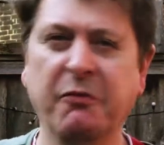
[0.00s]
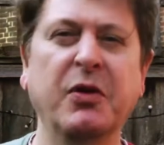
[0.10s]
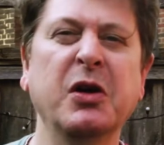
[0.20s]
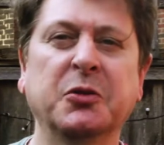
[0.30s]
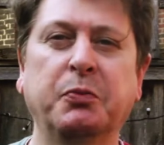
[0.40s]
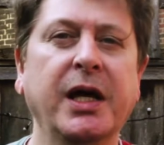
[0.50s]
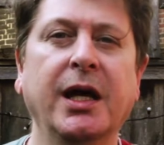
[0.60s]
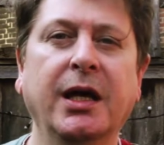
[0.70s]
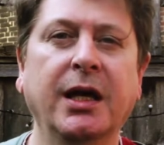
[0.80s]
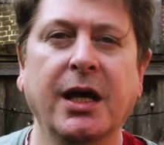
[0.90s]
First
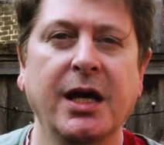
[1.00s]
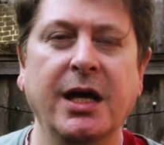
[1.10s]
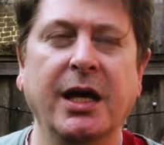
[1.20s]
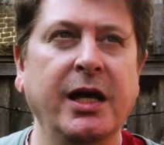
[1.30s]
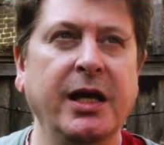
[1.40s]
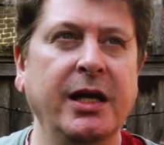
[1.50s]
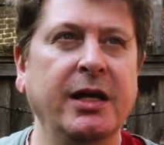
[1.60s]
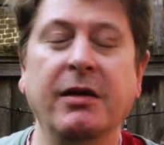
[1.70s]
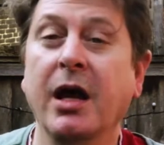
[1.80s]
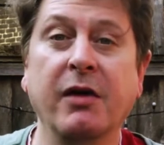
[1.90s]
pig,
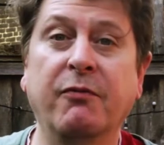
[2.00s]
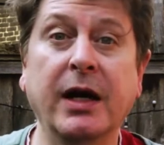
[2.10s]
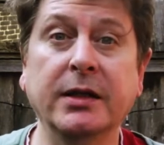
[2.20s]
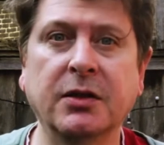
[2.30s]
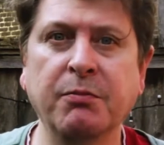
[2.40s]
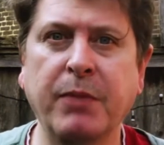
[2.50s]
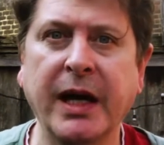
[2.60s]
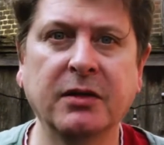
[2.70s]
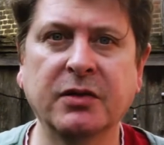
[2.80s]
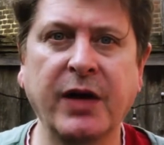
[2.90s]
he he finds some
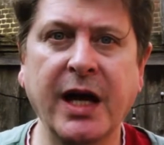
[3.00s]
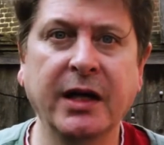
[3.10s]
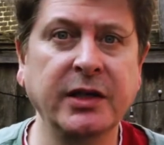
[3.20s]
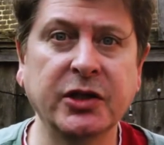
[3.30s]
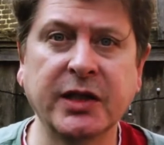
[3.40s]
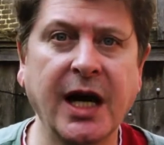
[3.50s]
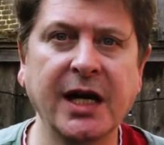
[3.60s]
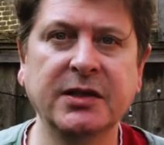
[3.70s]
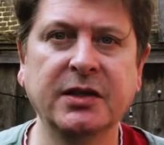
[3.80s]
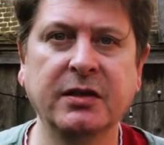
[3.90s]
bales of hay and he just
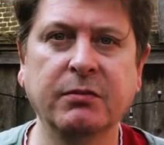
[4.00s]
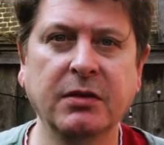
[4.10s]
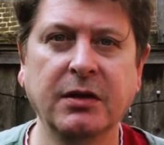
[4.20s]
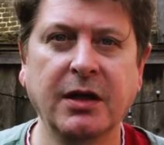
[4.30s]
hides in them.